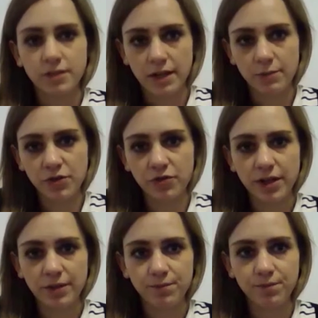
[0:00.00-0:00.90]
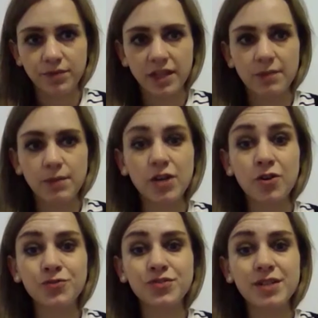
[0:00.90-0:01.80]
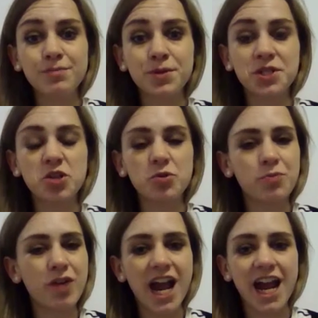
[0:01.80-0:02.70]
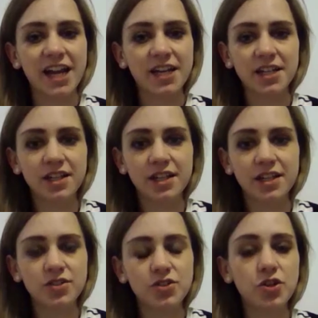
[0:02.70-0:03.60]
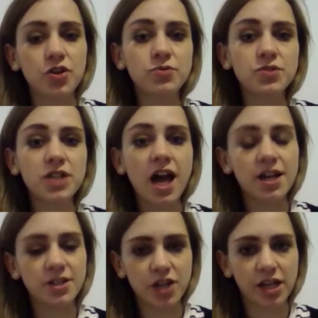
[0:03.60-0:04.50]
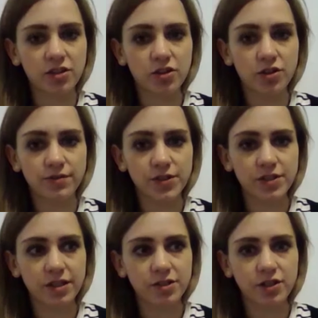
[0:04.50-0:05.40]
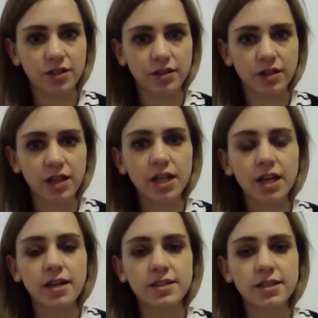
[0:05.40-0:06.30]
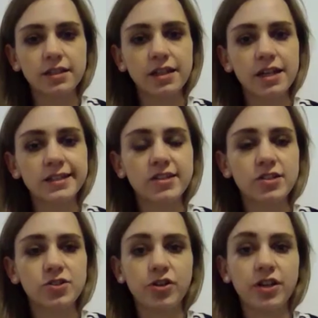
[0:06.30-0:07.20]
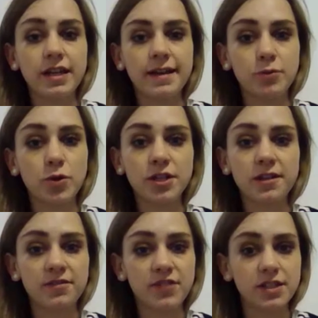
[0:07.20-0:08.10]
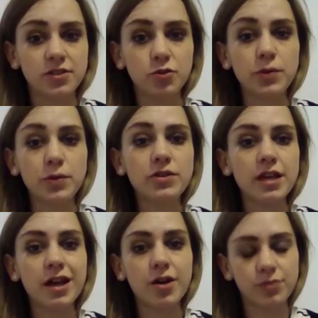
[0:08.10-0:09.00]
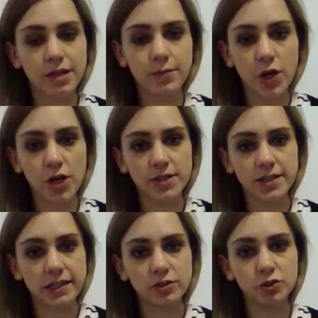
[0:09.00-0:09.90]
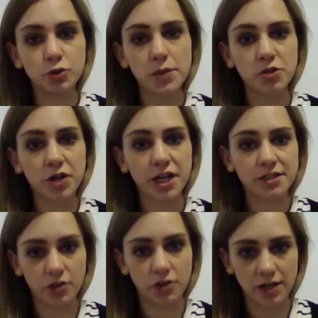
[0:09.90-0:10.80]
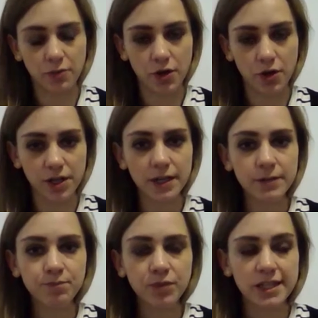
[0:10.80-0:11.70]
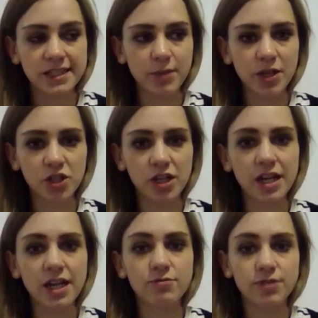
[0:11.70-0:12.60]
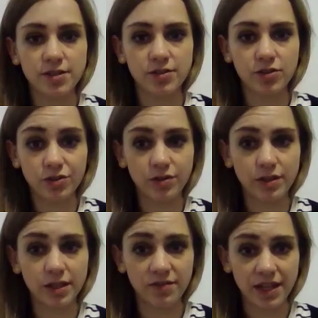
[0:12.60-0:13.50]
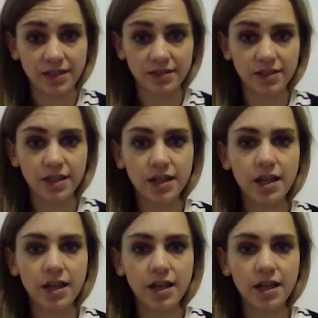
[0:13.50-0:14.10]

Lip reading: Number 3, be confident but don't brag. Don't hijack the conversation. It's unlikely that during a networking event you'll be the only person who'll be trying to network, especially if it's a student event.